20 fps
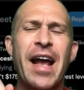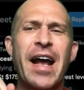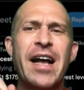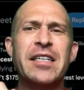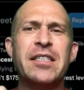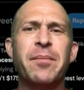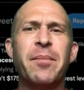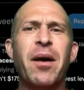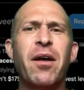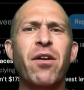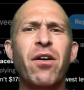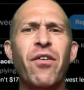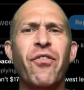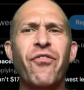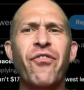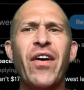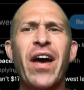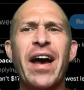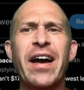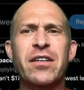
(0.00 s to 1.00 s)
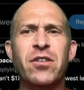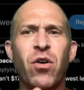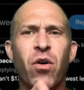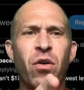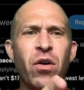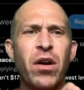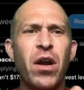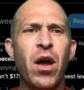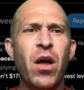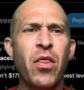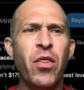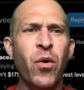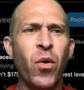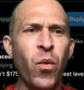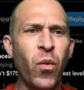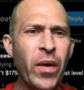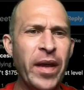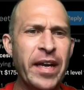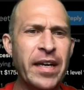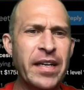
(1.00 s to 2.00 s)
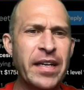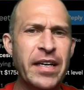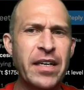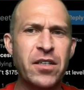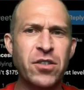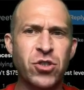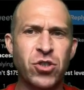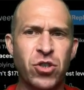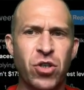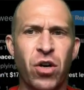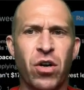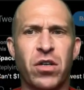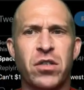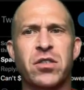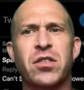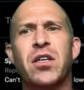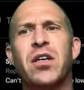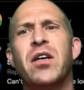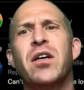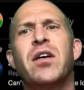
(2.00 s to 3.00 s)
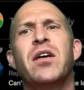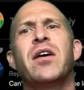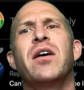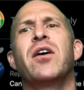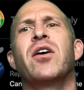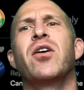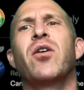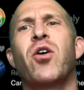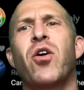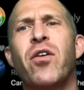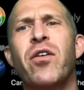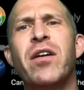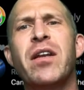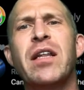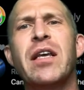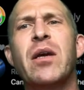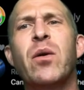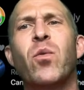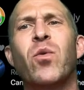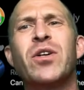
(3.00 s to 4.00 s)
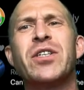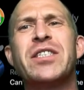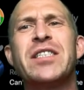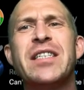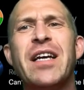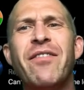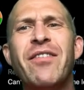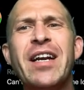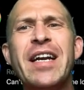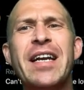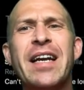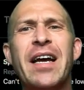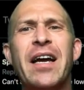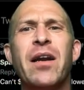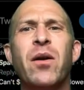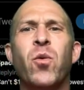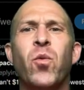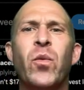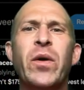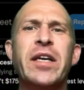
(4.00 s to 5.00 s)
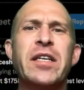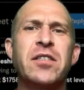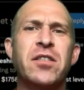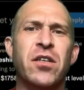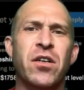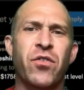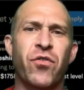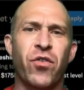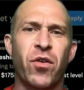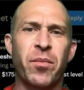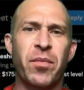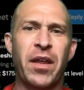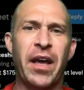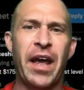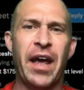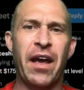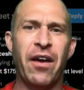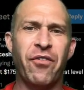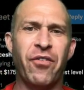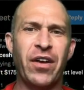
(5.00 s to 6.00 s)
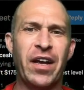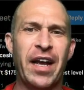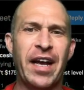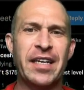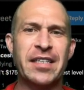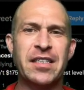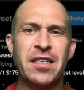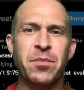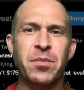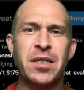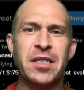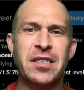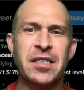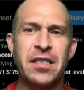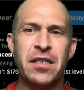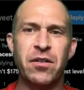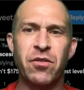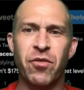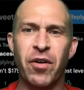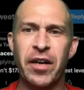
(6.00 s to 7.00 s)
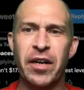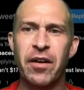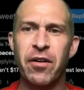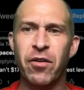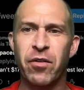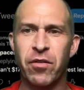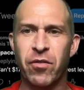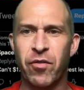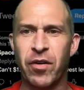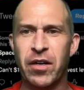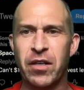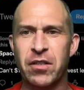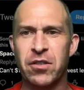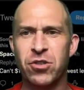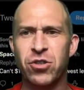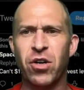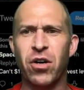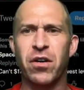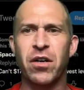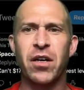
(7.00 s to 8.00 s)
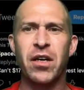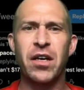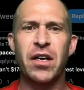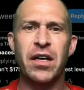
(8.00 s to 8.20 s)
As a matter of fact, on the weekly charts, currently we're 79 weeks from the halving as can be seen right here on the right of this chart.